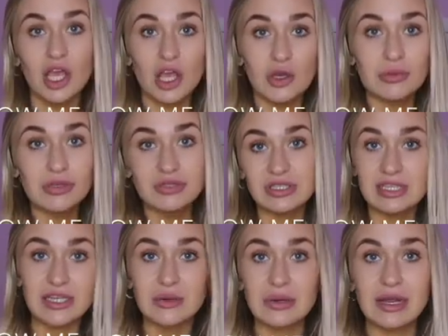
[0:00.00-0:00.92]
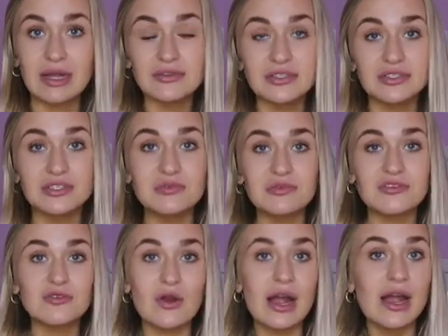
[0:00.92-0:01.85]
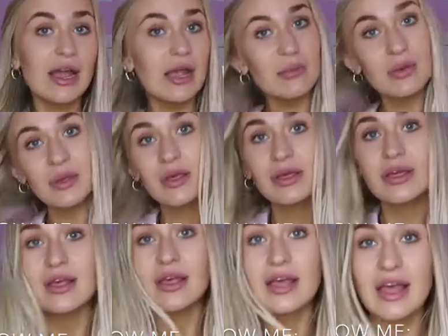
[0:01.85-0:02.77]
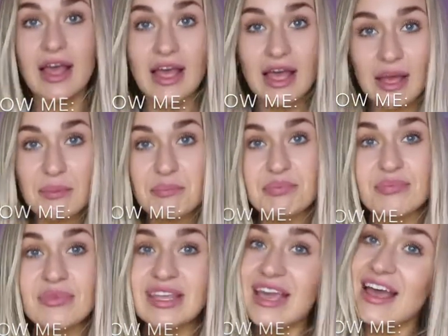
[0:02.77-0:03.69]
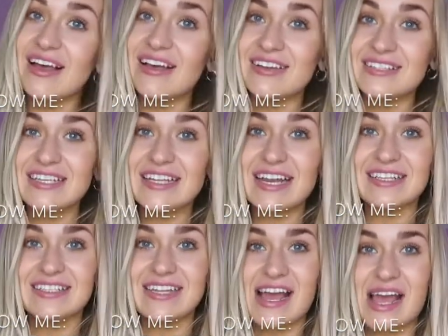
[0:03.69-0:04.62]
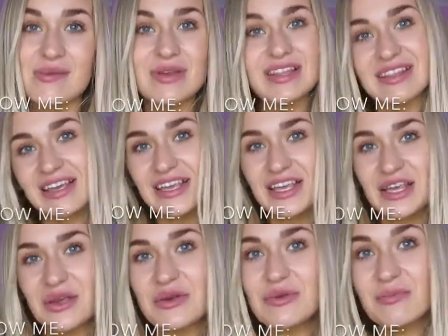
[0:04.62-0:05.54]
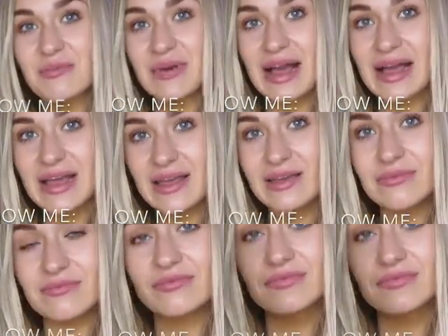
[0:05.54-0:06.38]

hope you stick around and subscribe um yeah I'll see you next time thank you bye